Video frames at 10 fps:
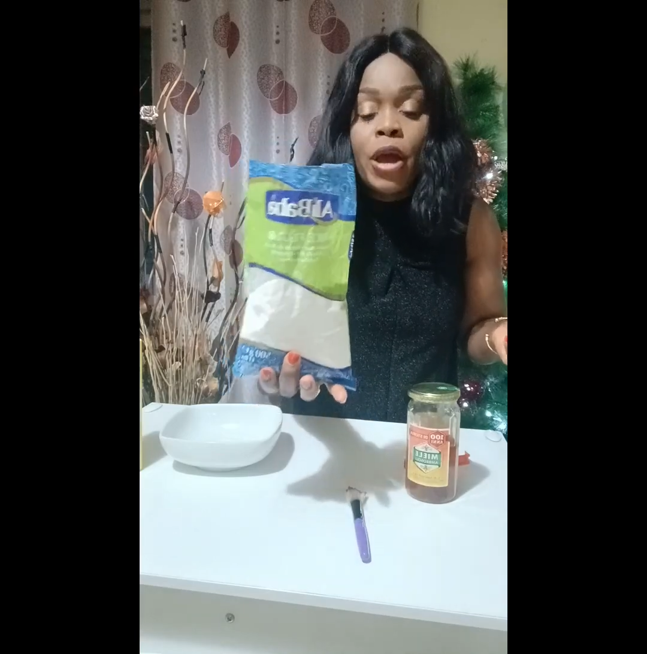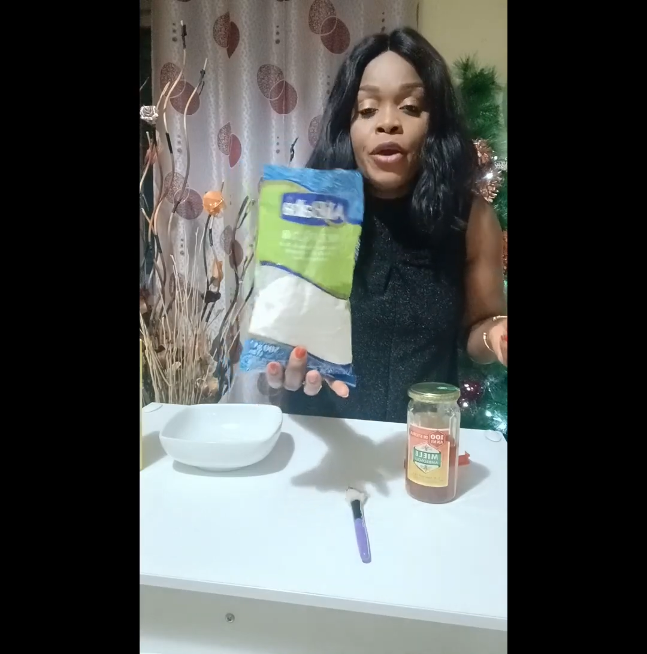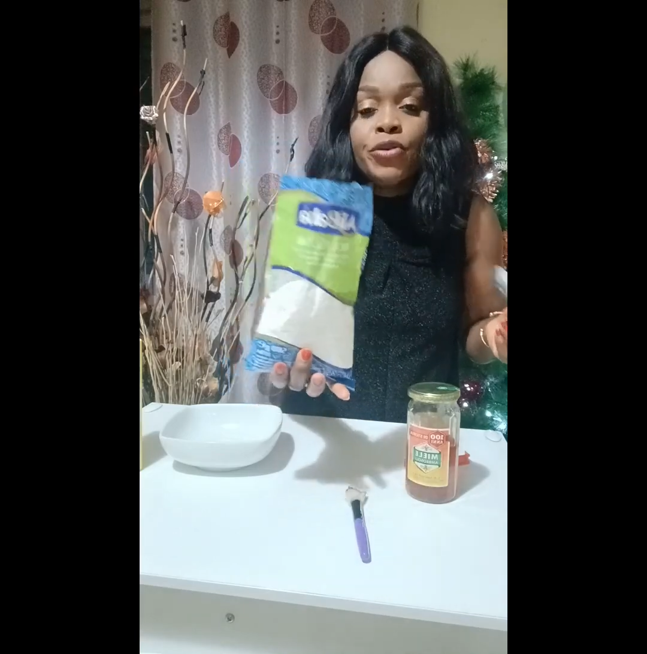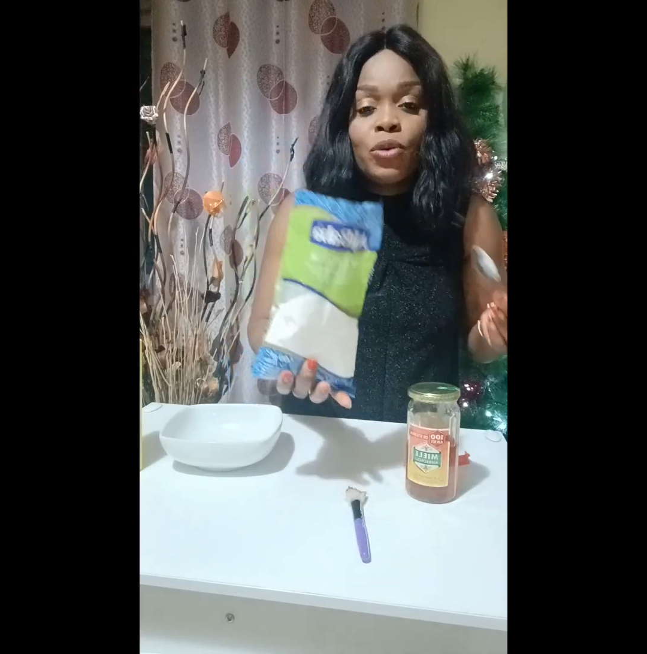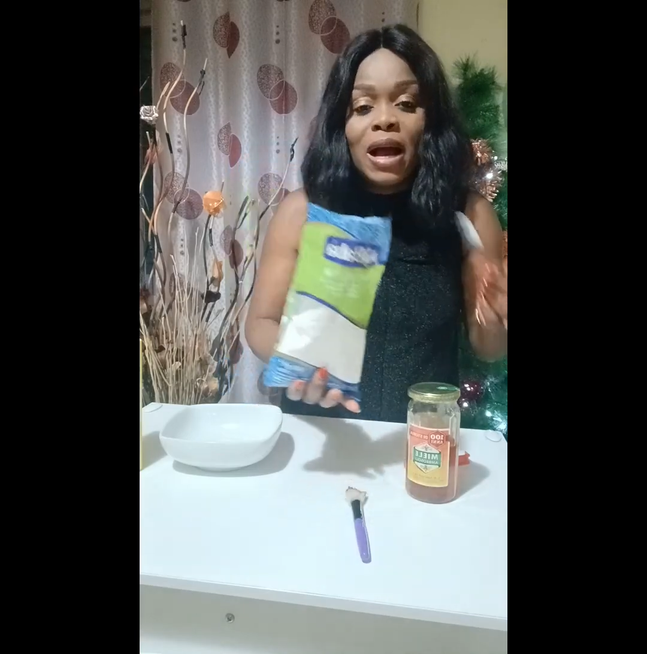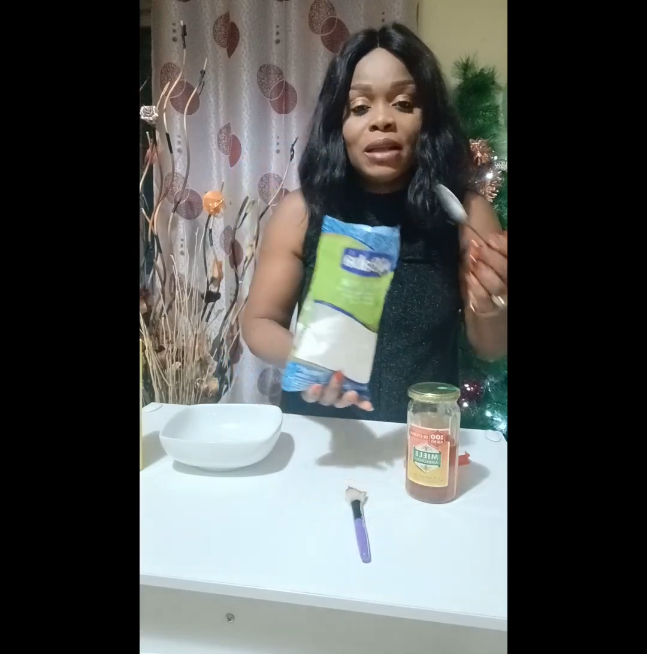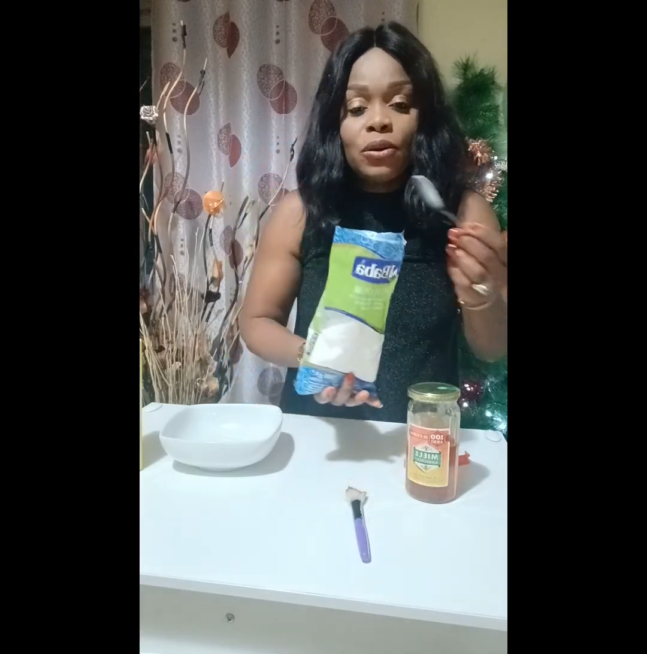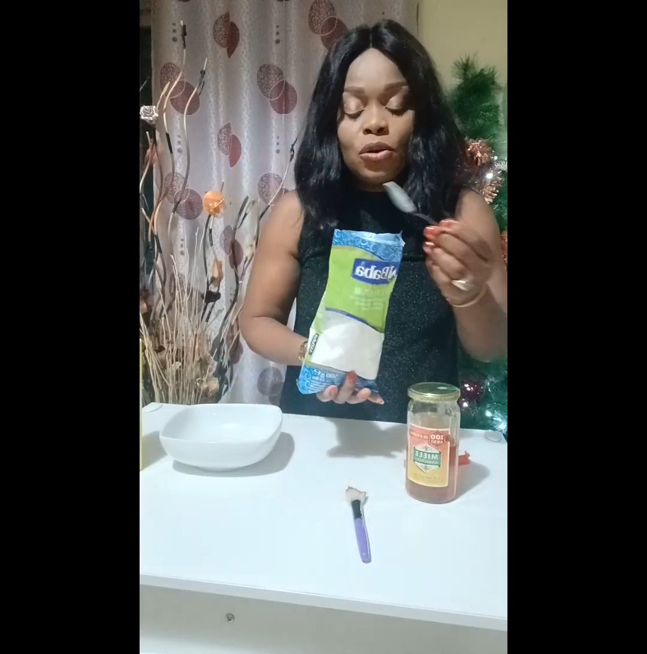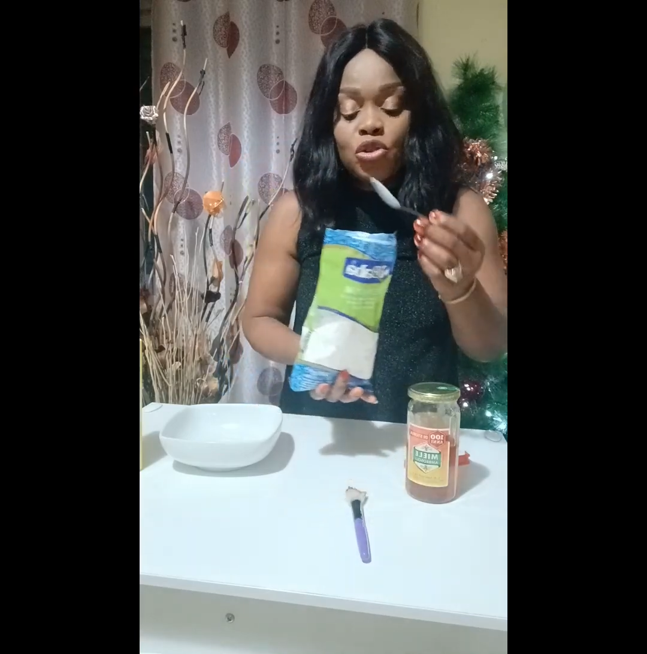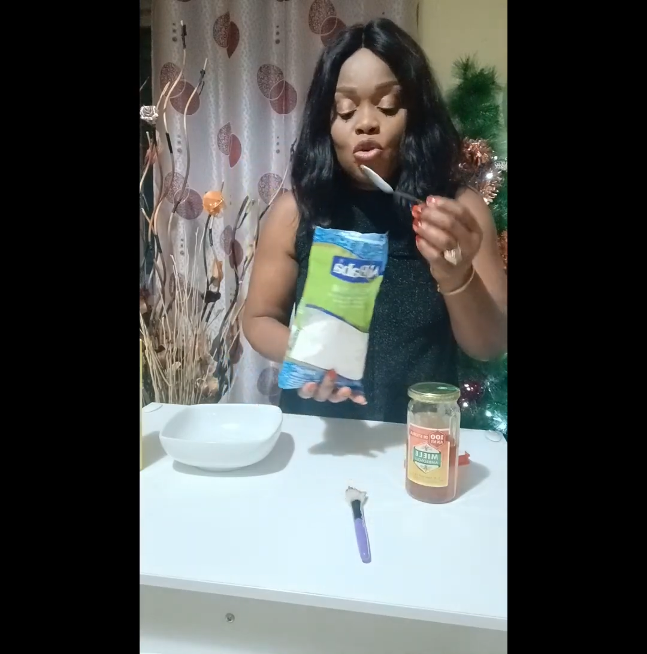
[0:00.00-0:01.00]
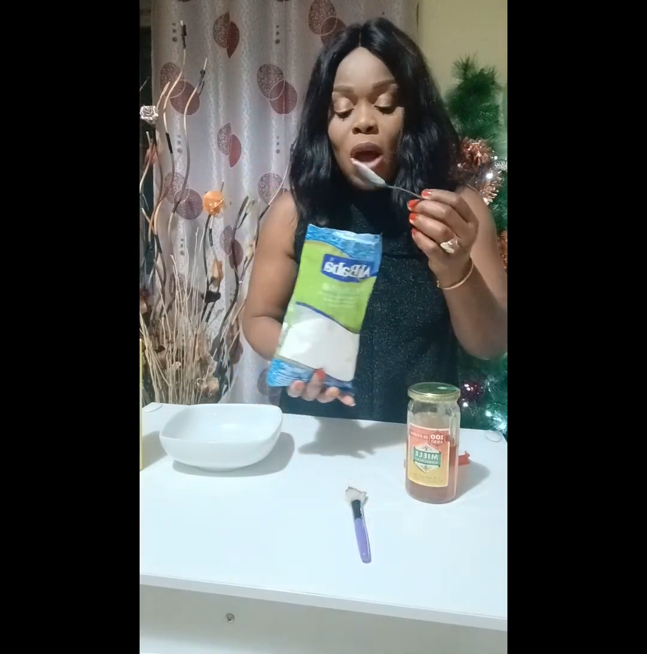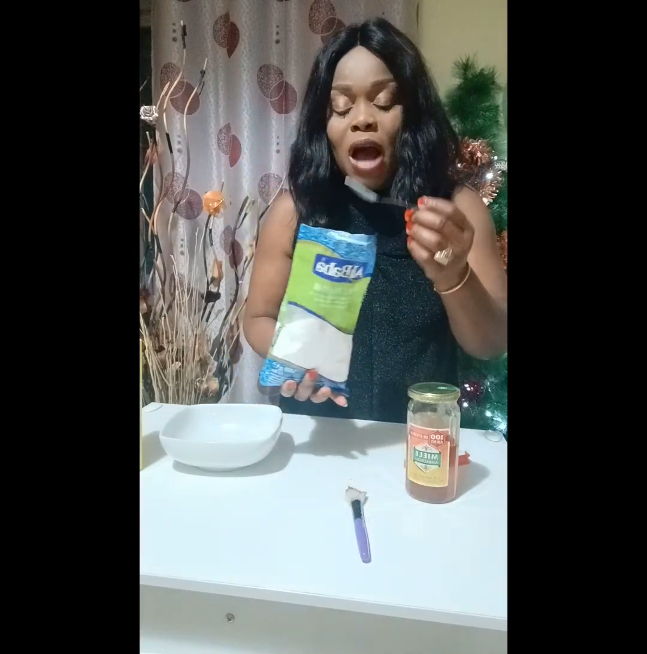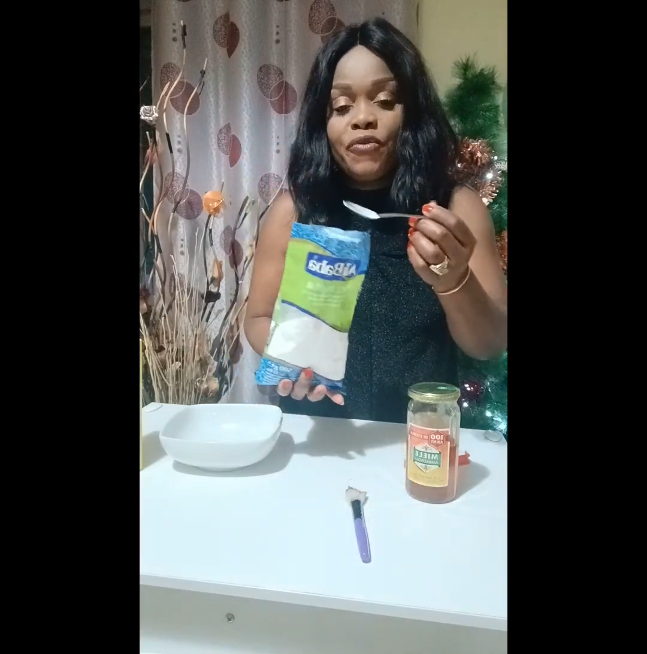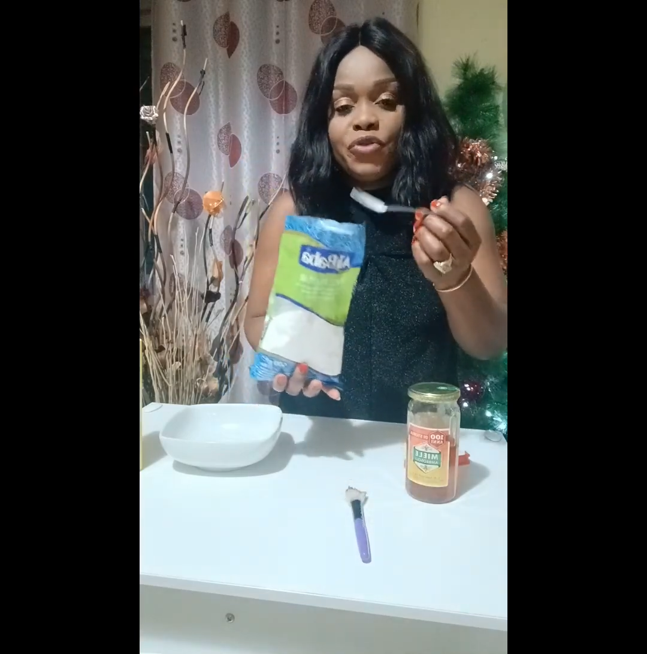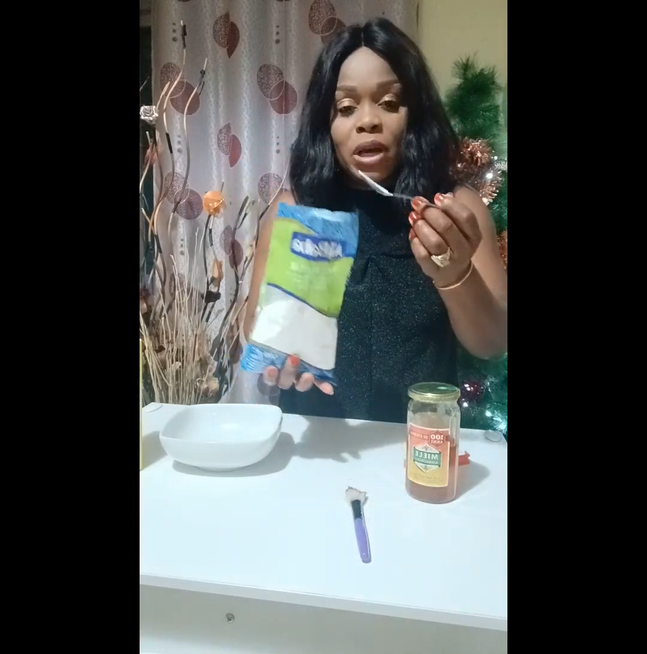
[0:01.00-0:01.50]
and I'm going to
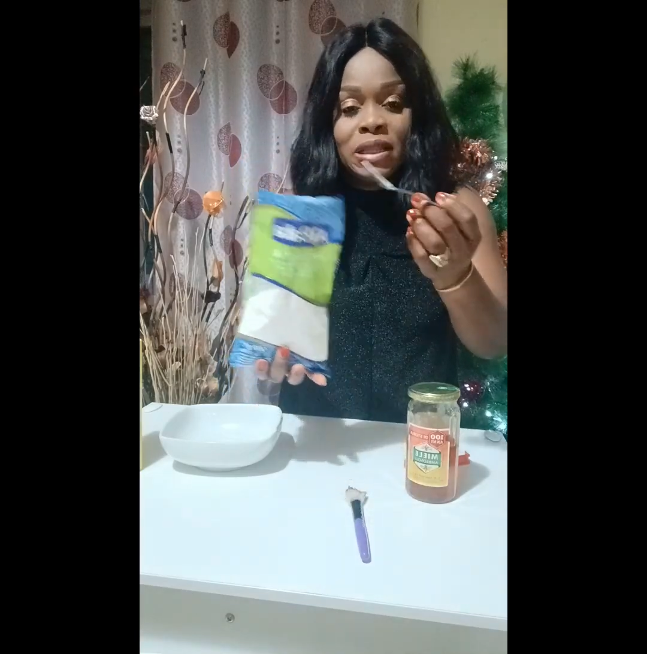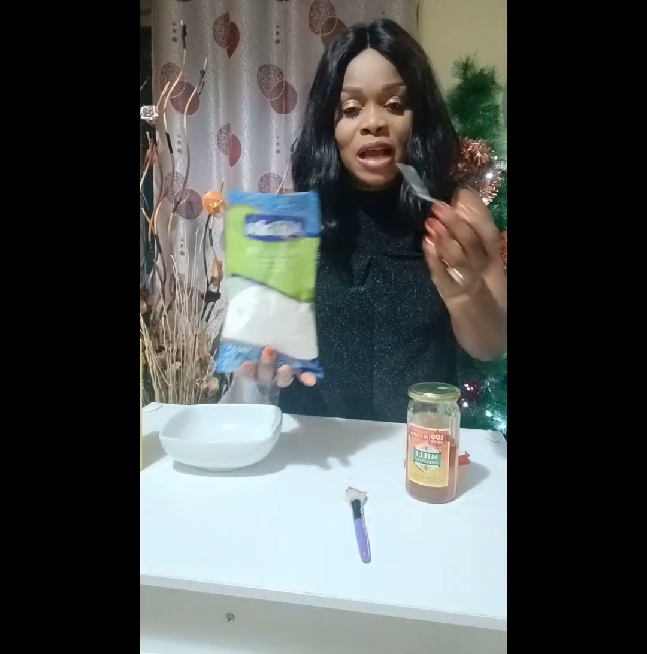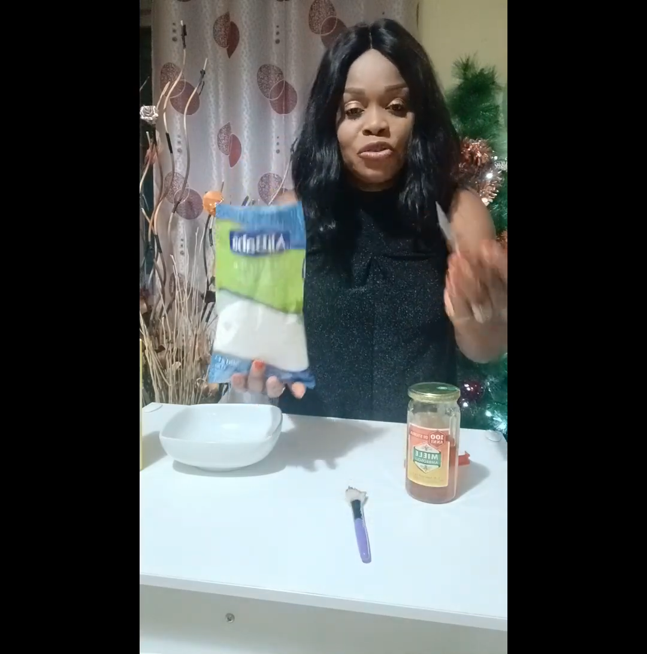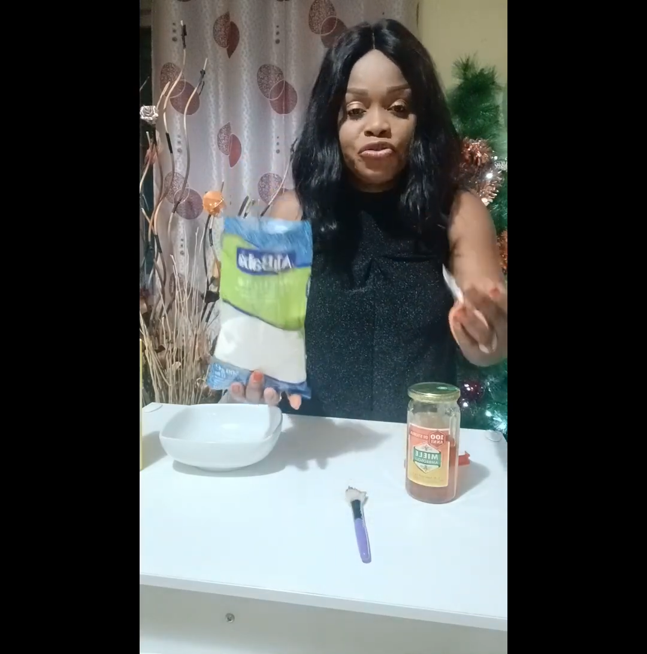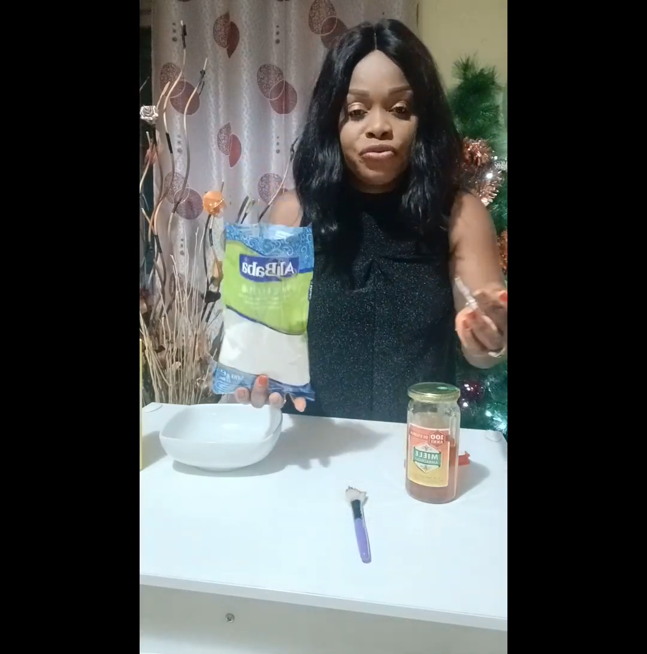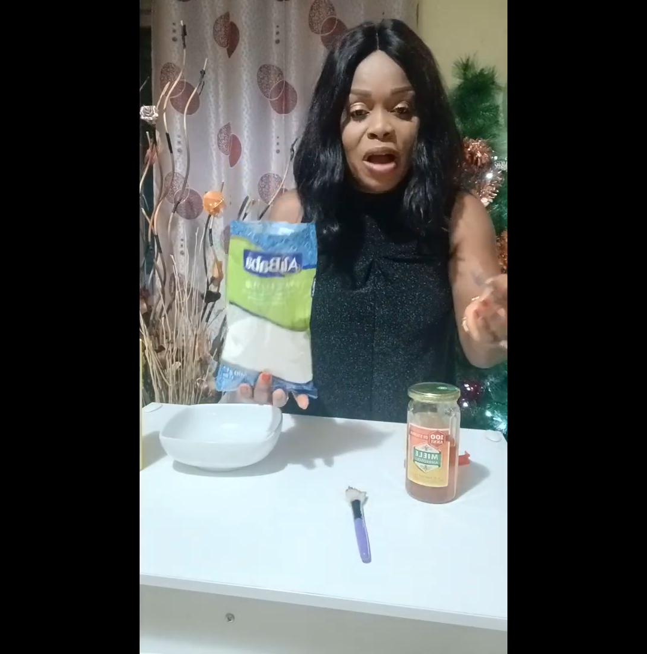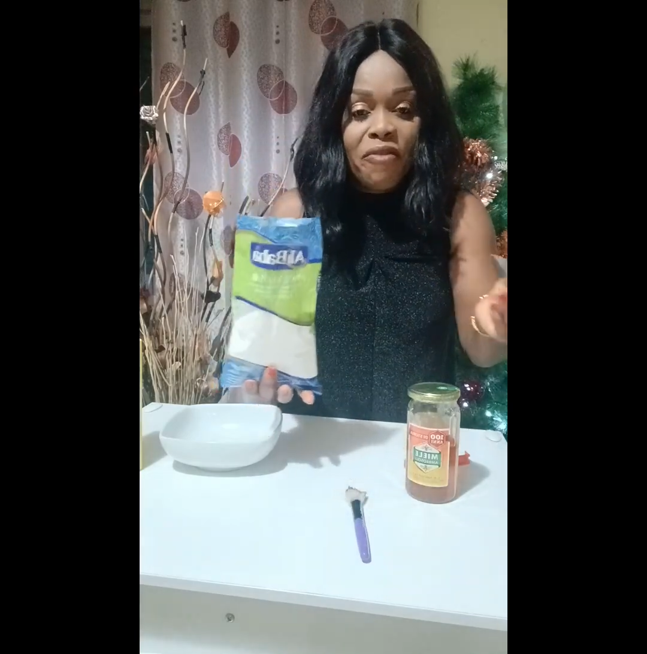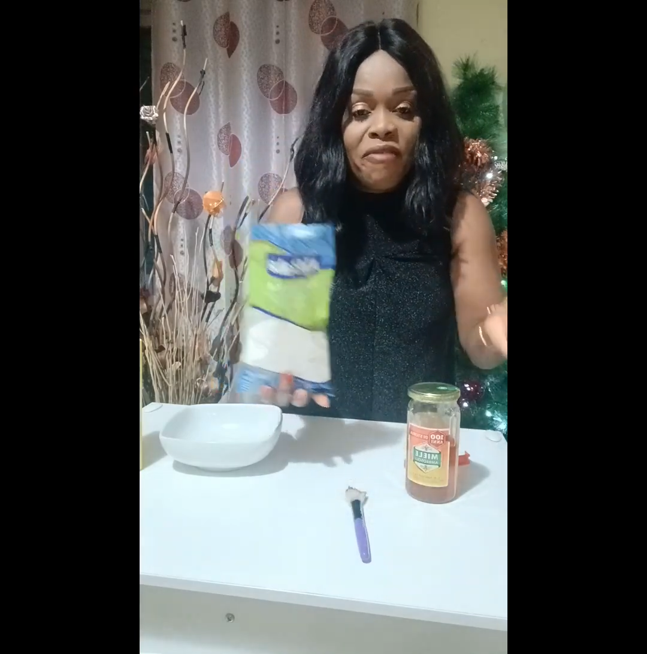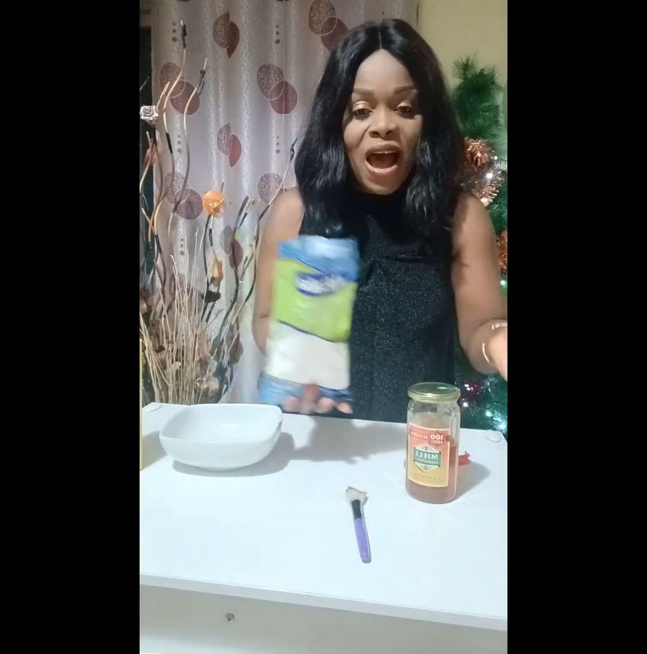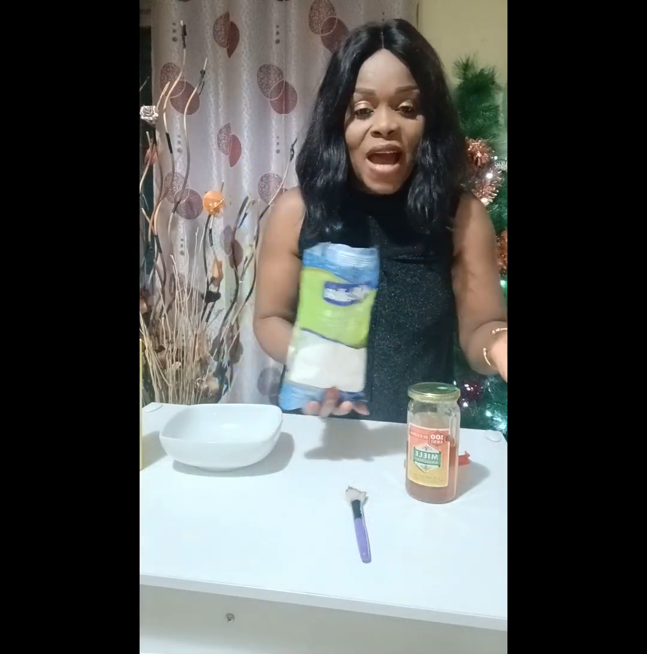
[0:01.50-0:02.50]
also add